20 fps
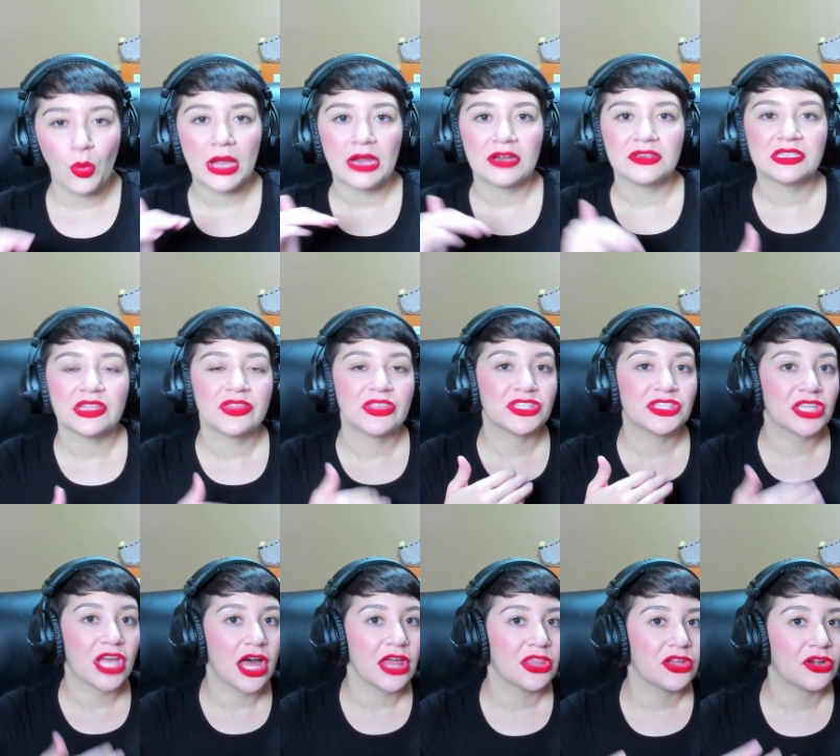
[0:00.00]
Where did
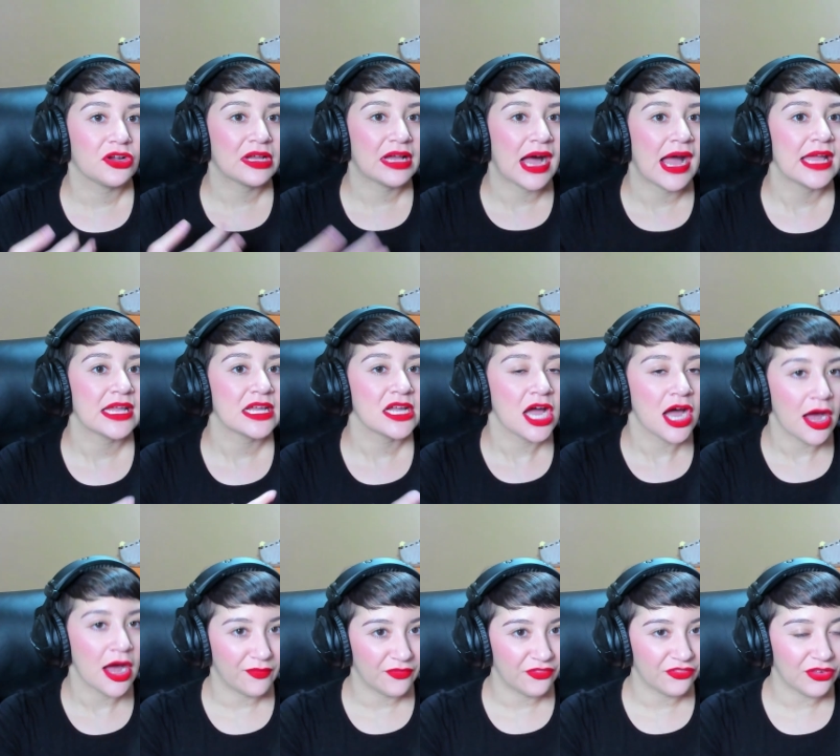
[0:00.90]
this other guy
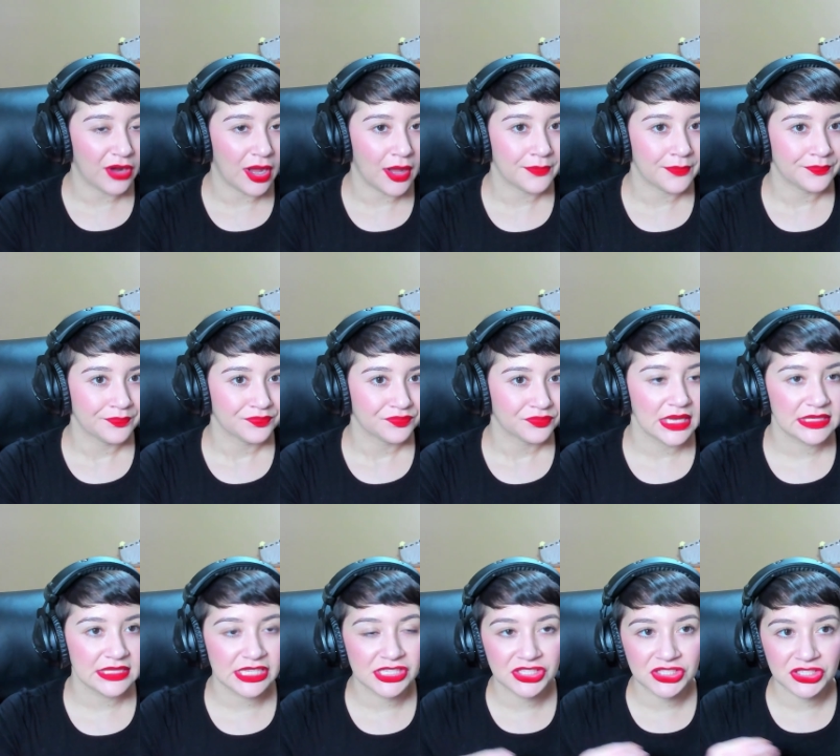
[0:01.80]
come from?
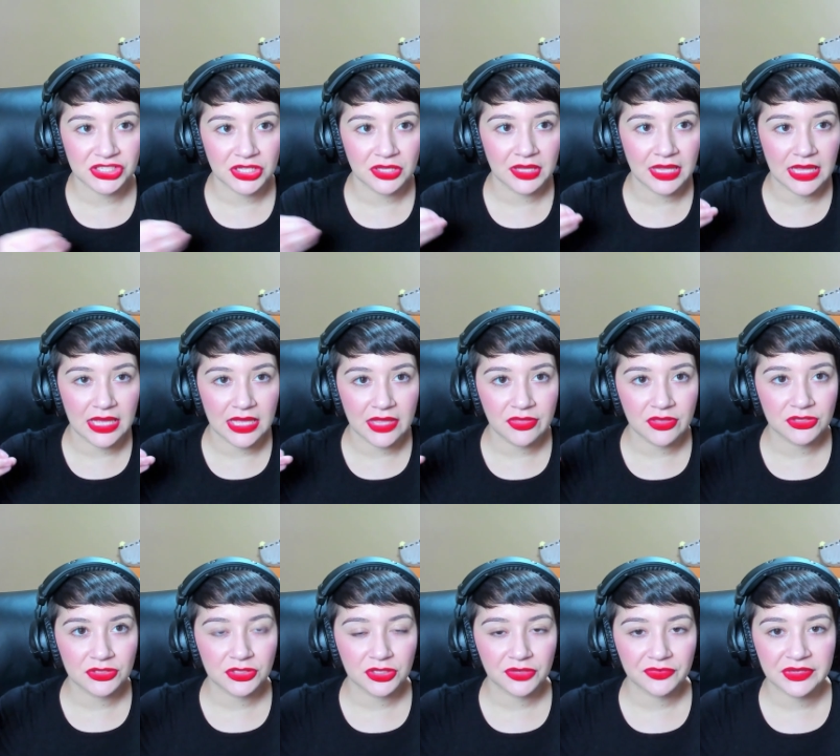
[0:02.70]
Is he still in
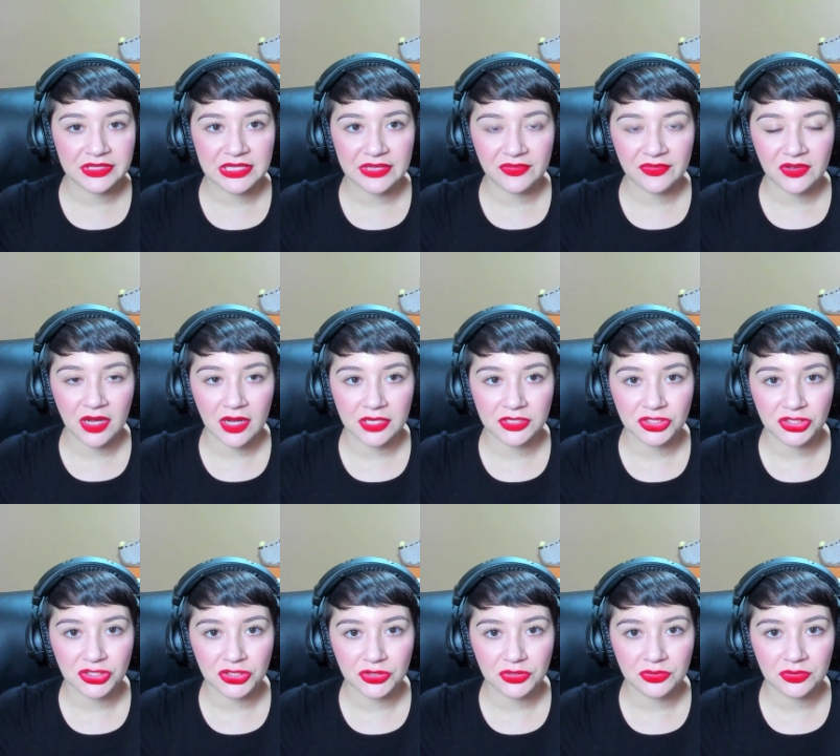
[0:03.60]
the service of
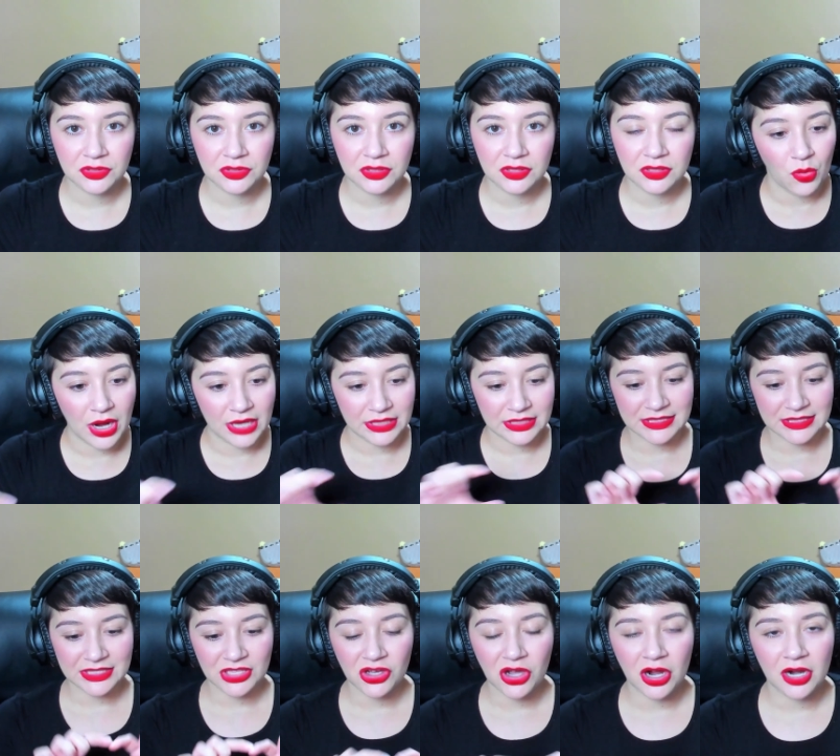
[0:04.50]
Khonshu? Why
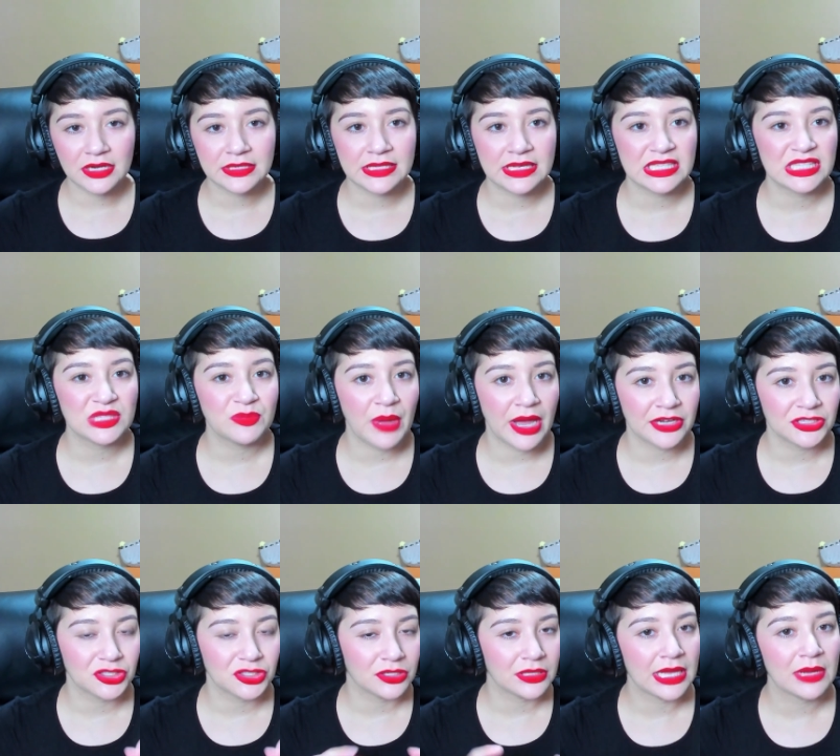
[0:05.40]
does the car say
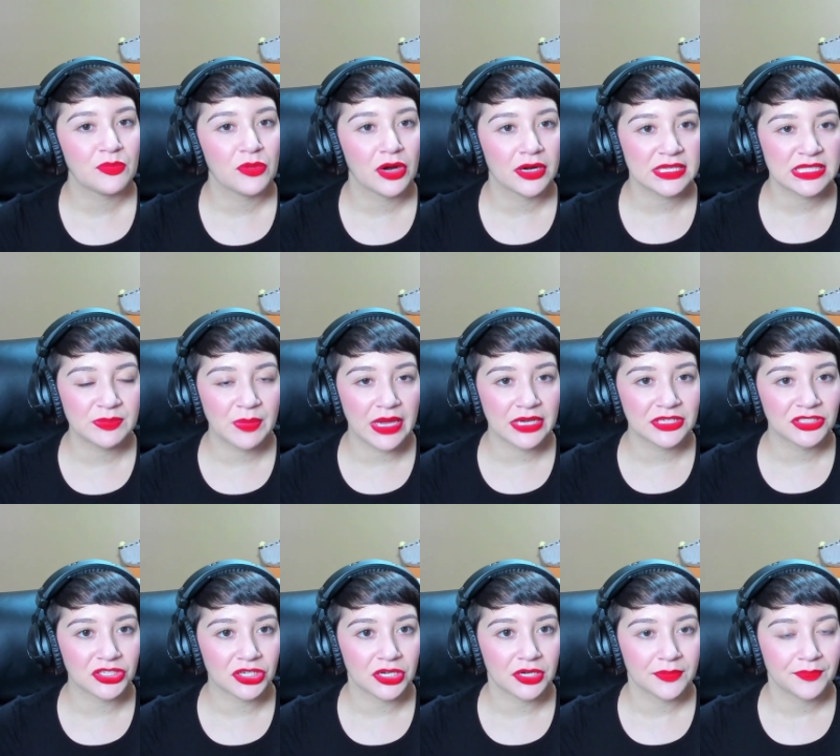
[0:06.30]
Spectre, like Mark
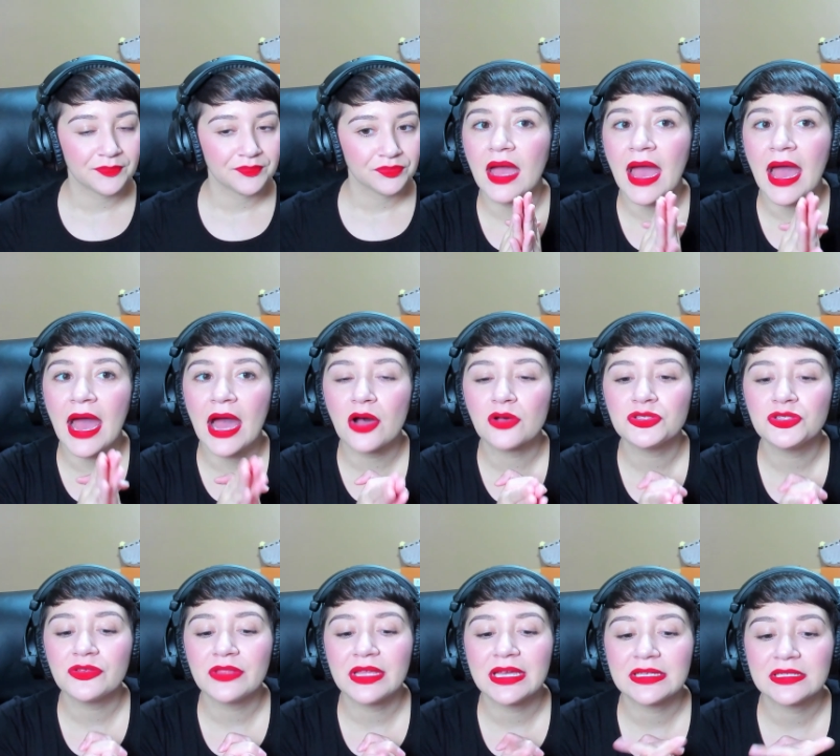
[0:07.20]
Spector? How
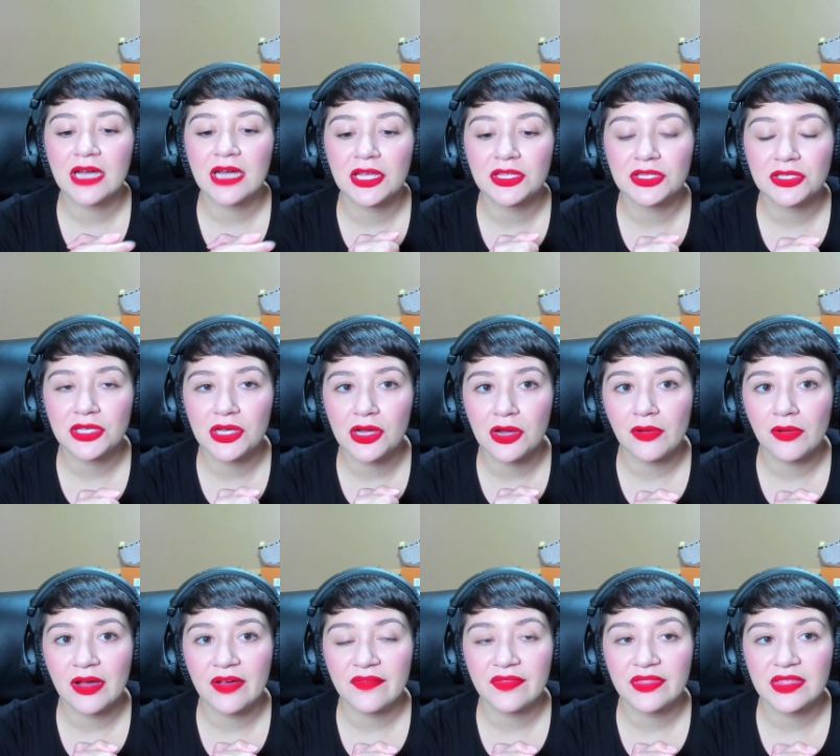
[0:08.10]
do they not
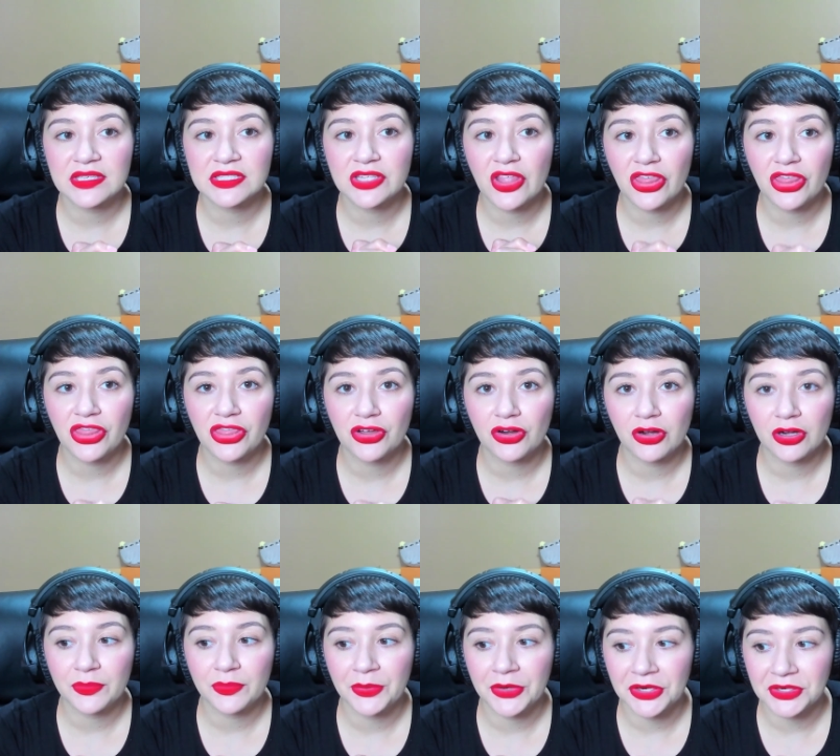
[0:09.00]
know of this
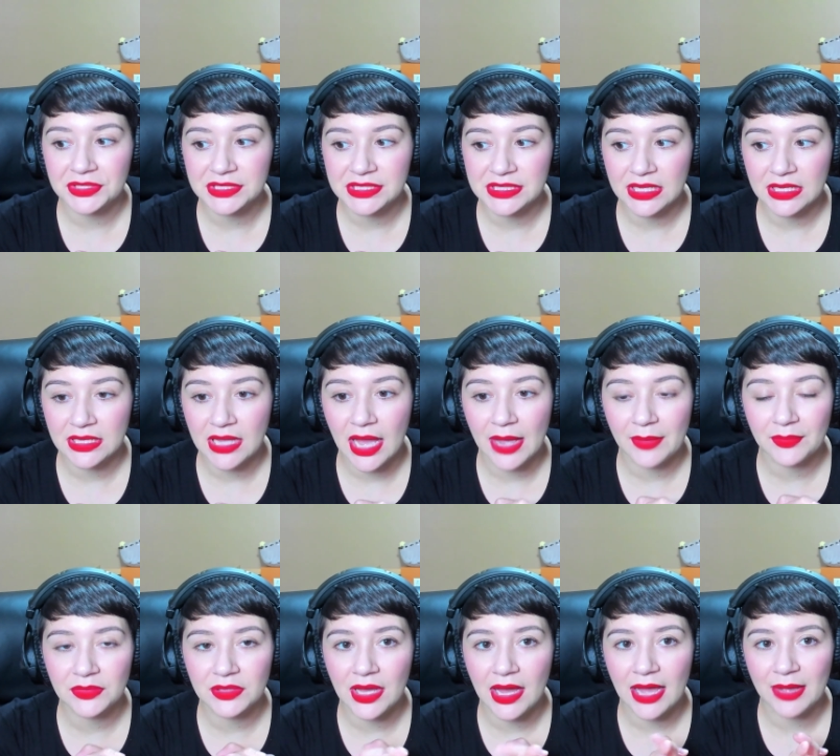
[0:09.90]
third person?
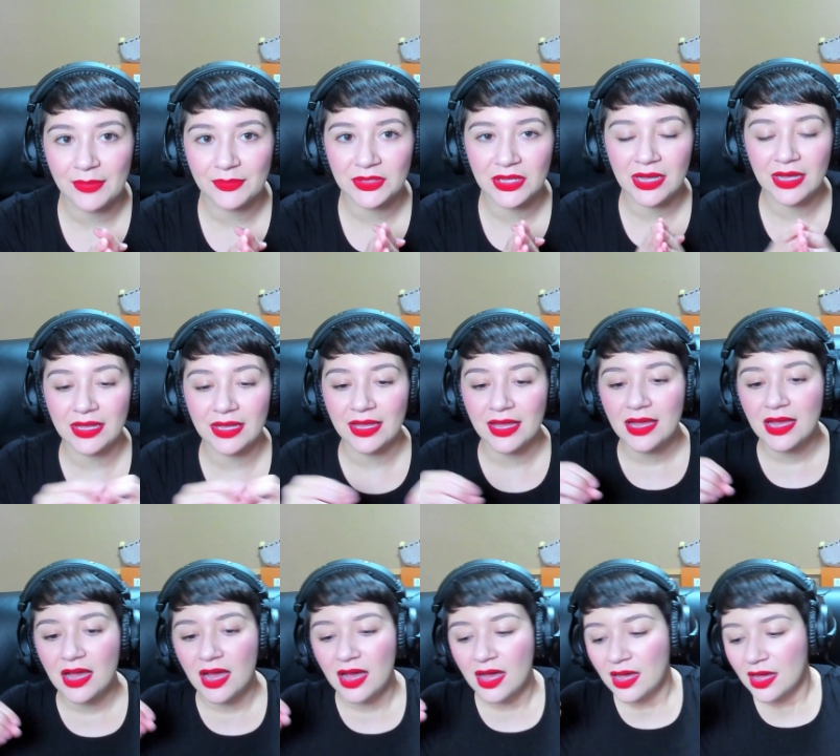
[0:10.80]
I'm not...
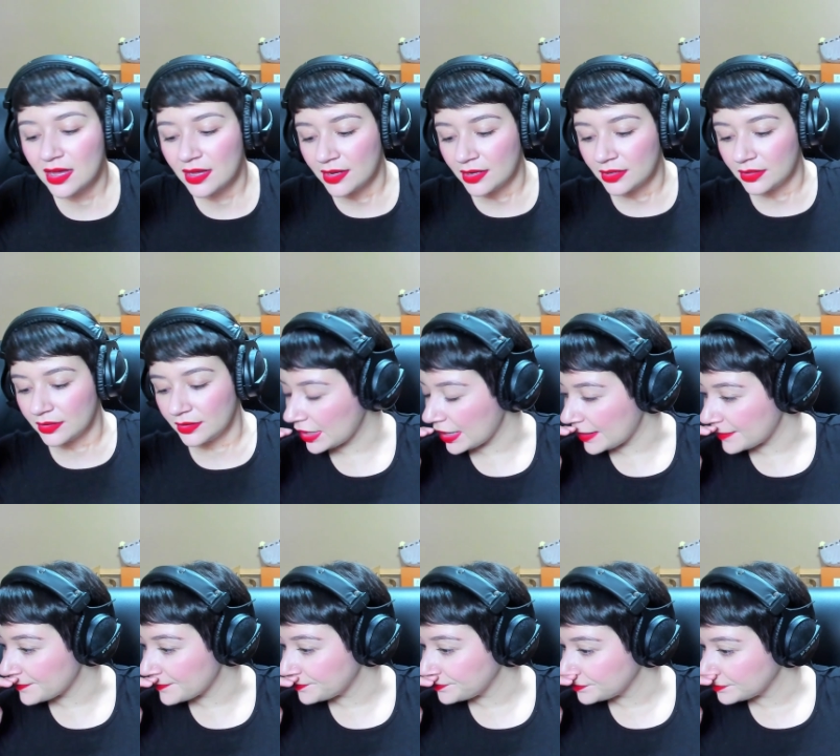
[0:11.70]

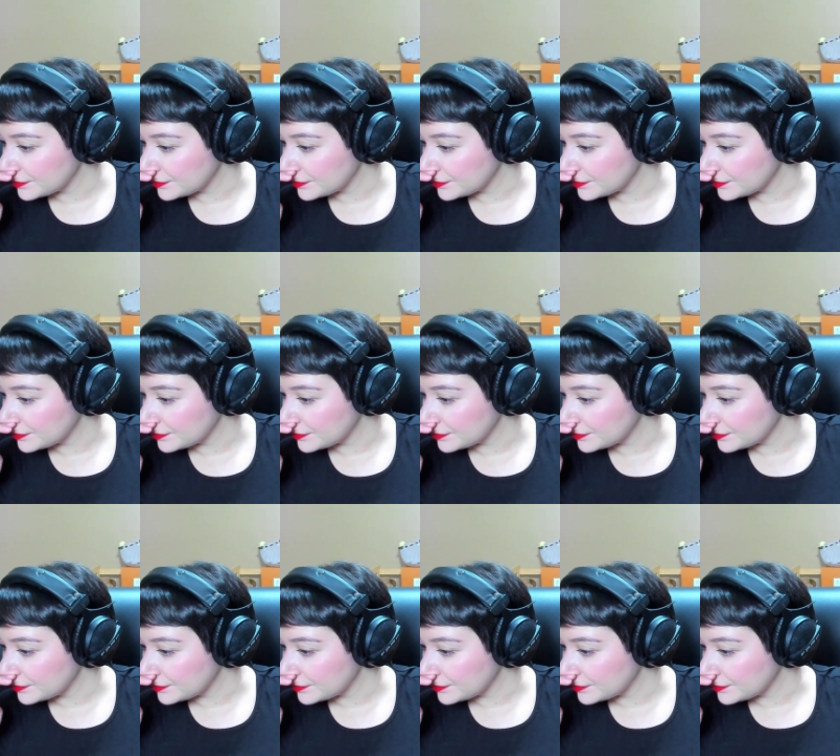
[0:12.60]
Okay.